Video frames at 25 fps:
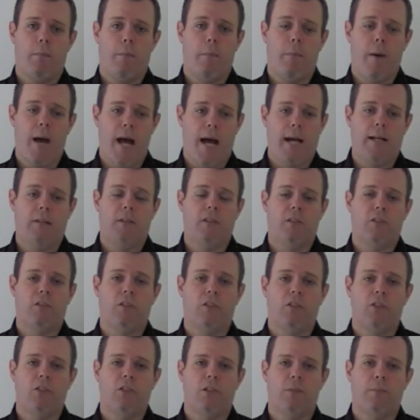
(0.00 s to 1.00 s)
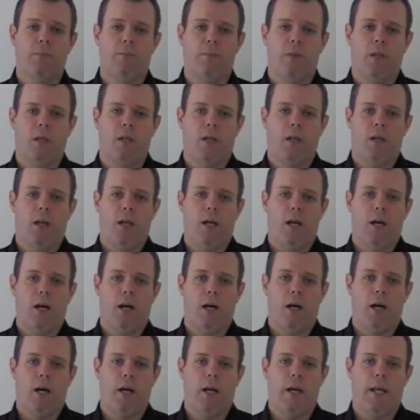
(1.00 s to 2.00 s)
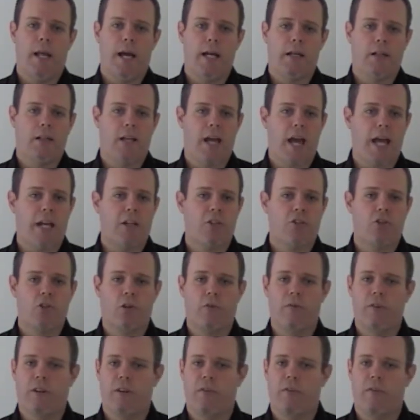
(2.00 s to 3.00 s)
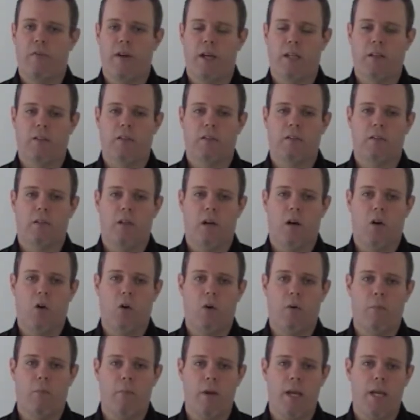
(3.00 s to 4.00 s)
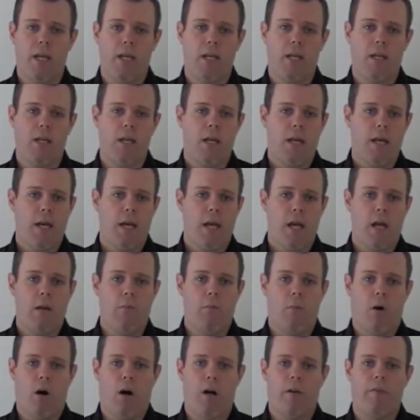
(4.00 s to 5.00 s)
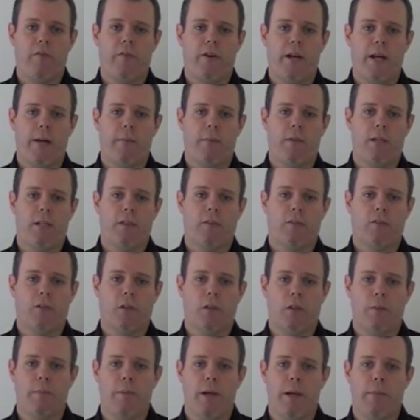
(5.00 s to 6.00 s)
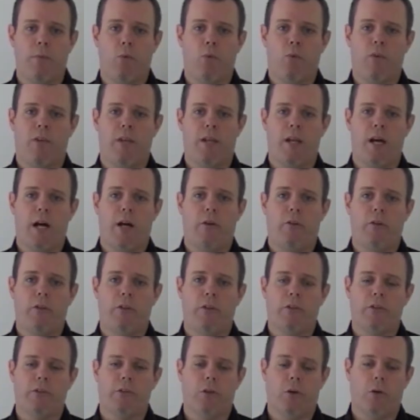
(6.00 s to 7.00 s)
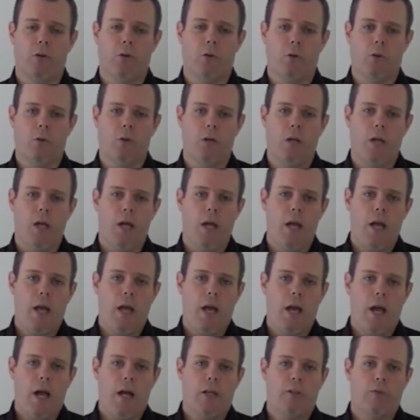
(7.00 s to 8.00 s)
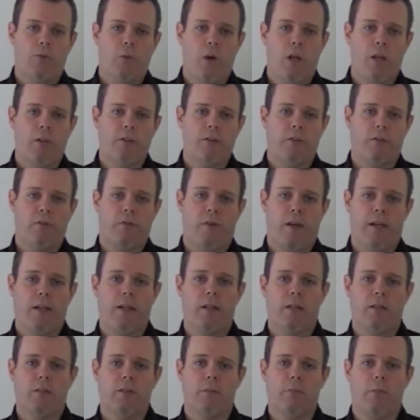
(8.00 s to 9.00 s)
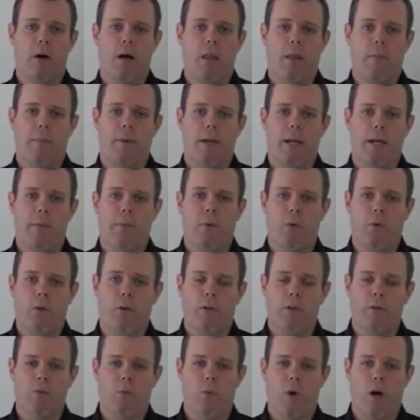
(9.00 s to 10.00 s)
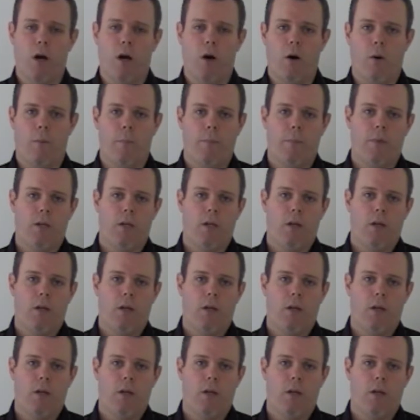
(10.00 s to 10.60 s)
bad decision. It had catastrophic effects on me and my family, and certainly people within our inner circle, as well as affecting some other people as well.